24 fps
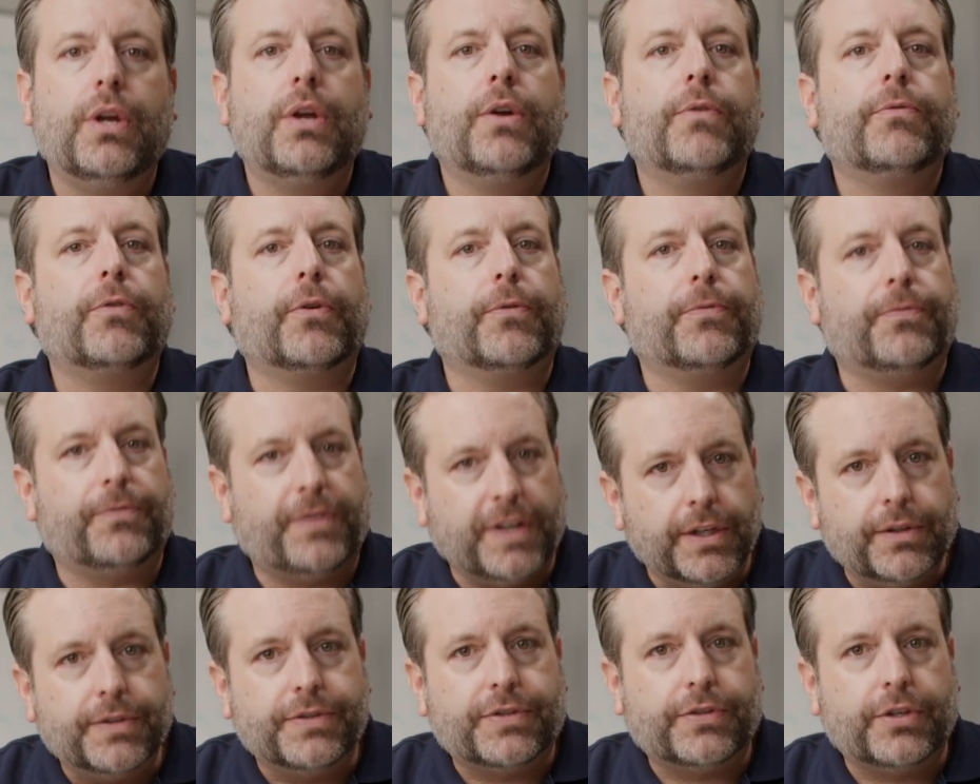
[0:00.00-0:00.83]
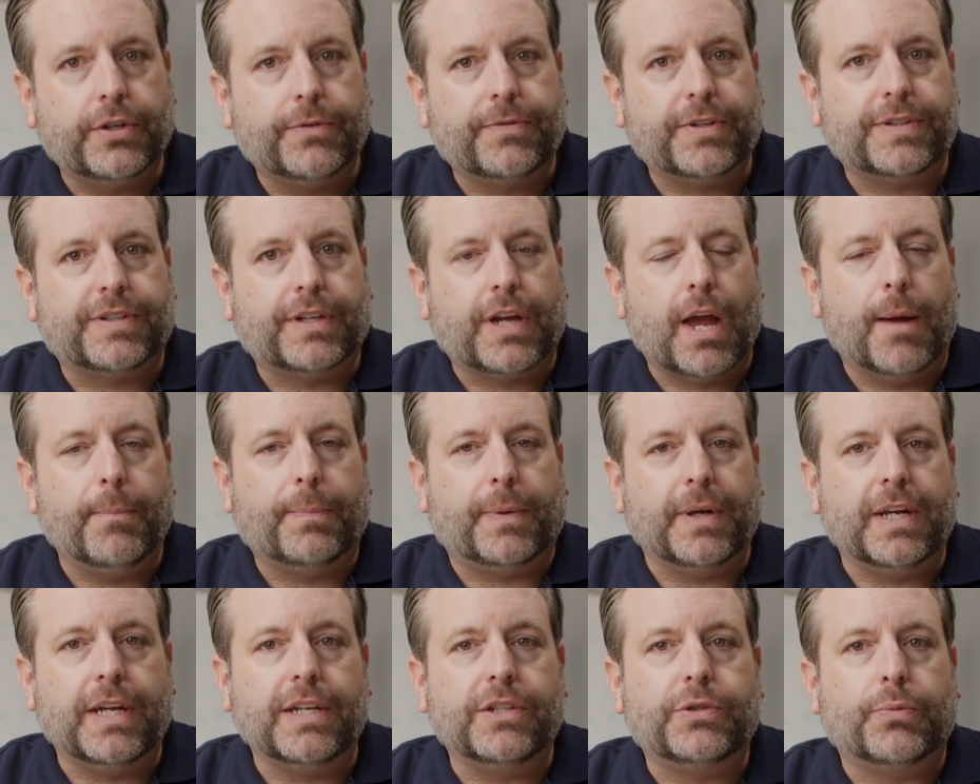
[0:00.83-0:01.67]
for field service
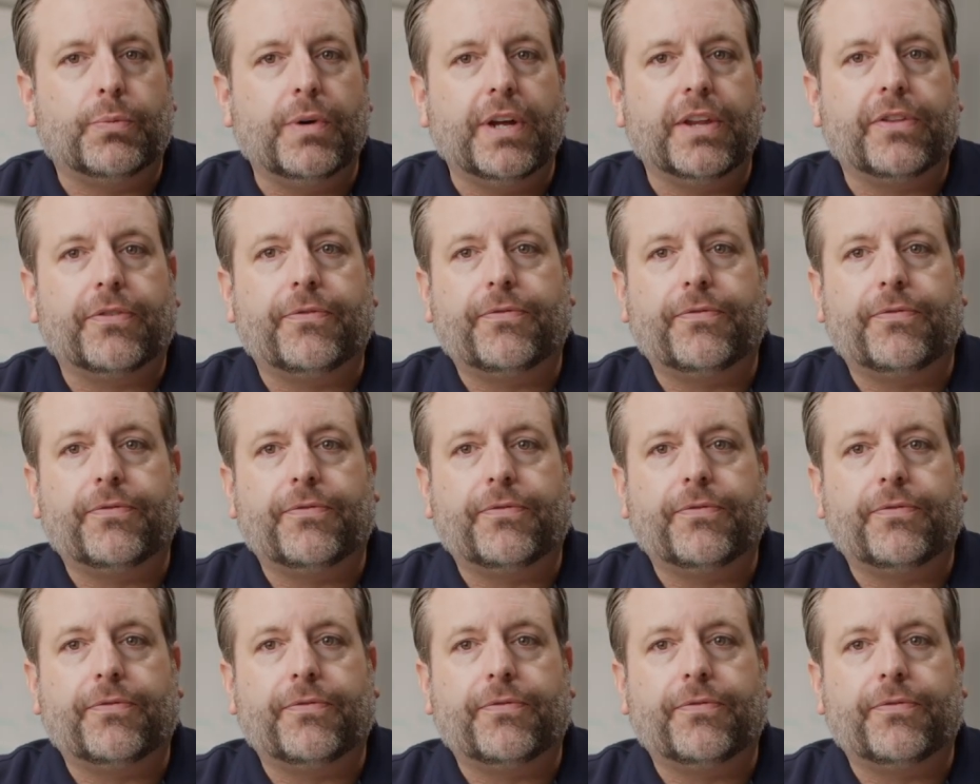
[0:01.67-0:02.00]
companies with